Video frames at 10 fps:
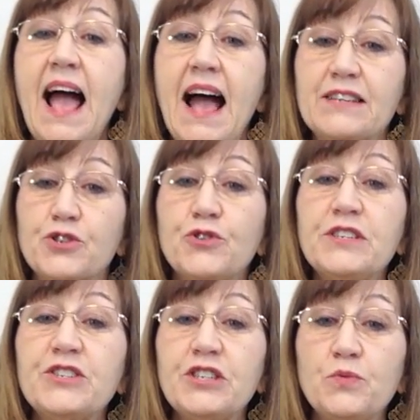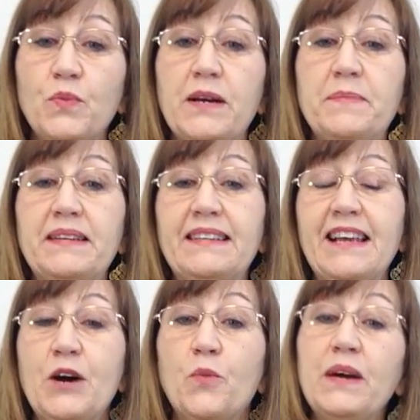As Christian women,
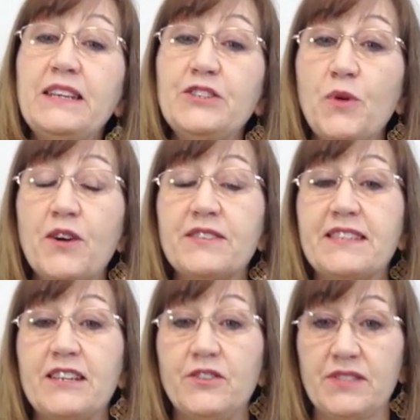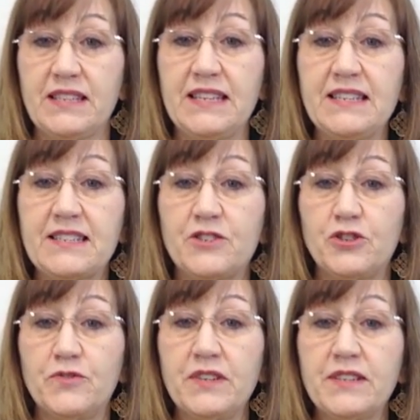we do ourselves a
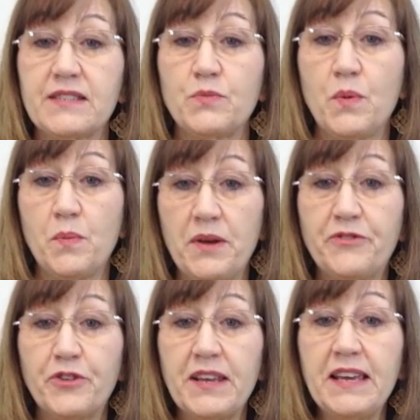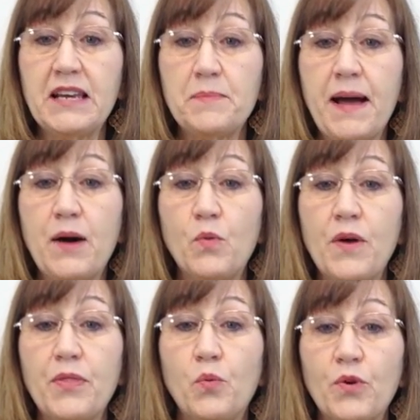disservice when we forget about
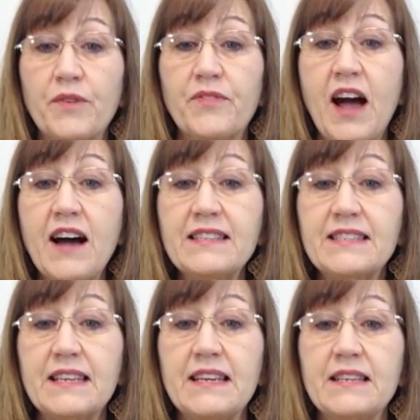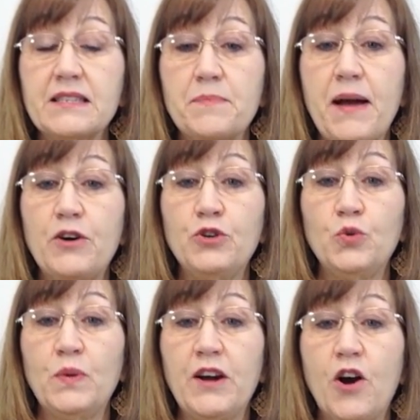what the Word of God says about who
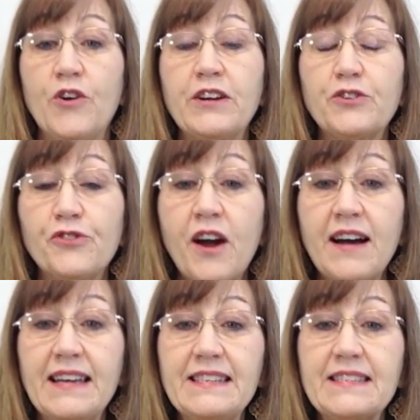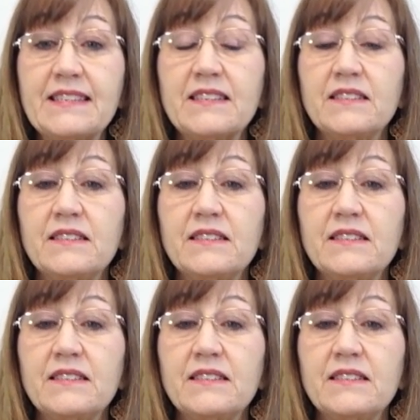we are in Christ.